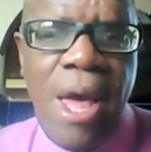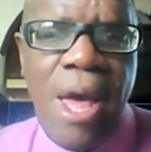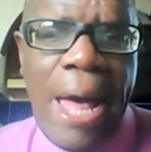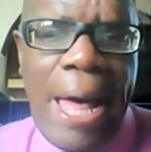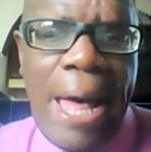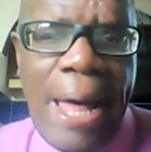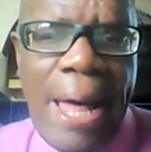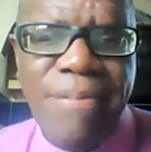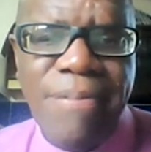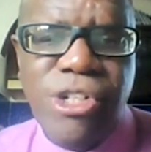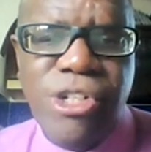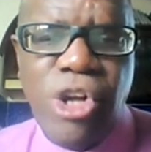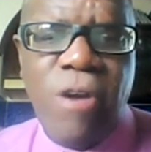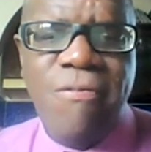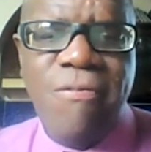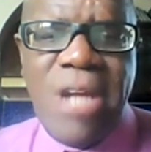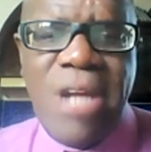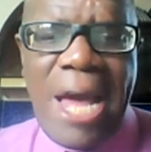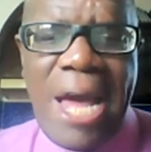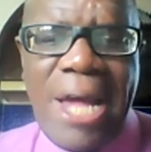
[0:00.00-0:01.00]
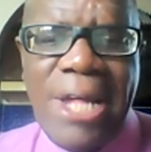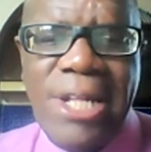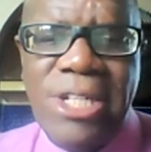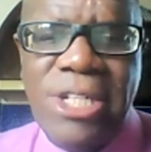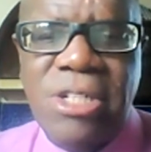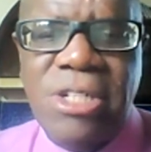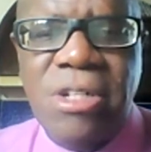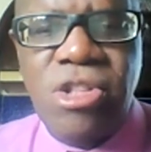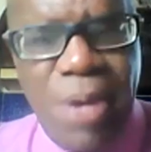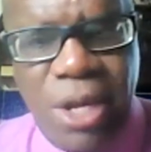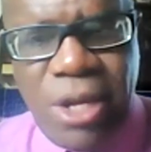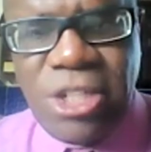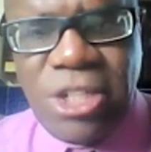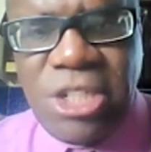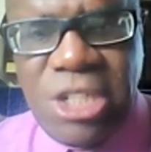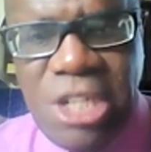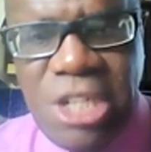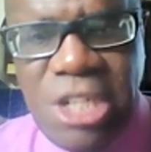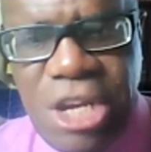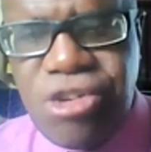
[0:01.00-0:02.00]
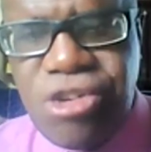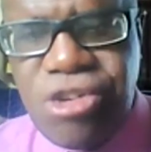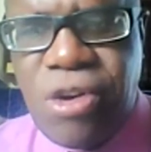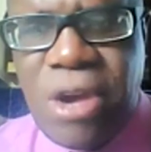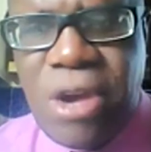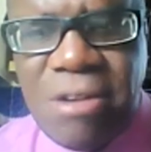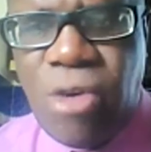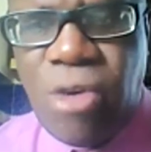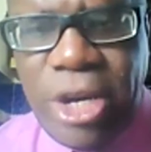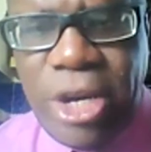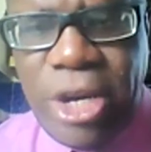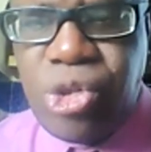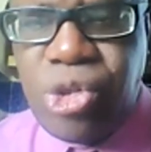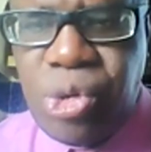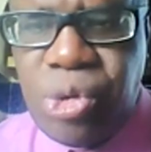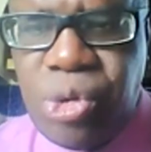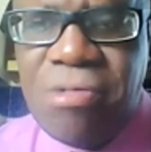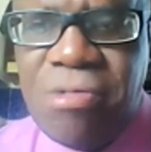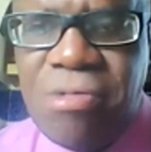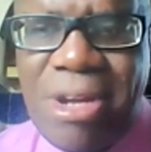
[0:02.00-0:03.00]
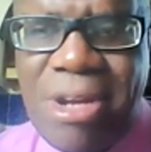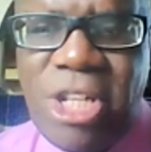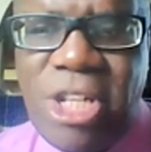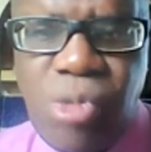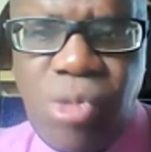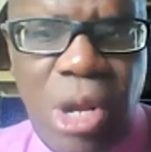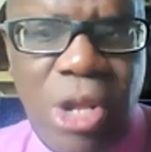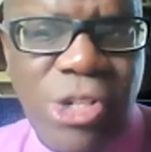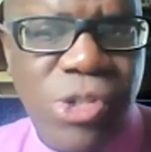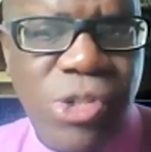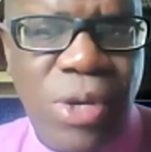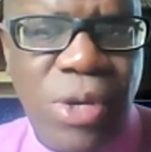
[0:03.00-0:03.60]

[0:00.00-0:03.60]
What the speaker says: Served as Jamaica's senior envoy to Venezuela, so he